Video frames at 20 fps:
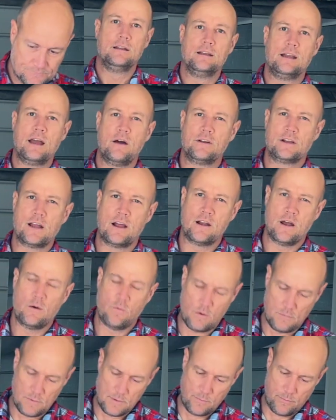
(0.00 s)
Now, I don't know
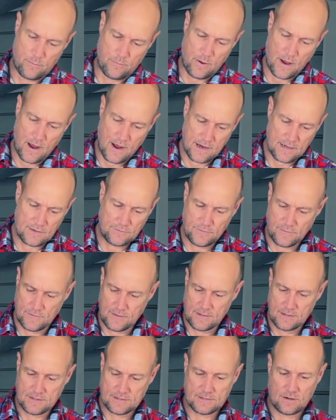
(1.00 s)
what we paid for
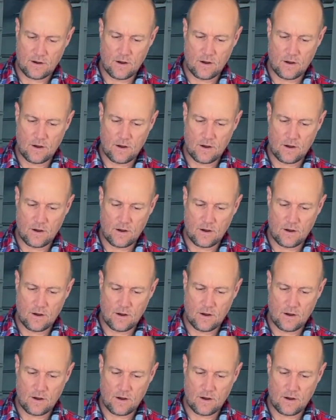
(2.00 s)
this.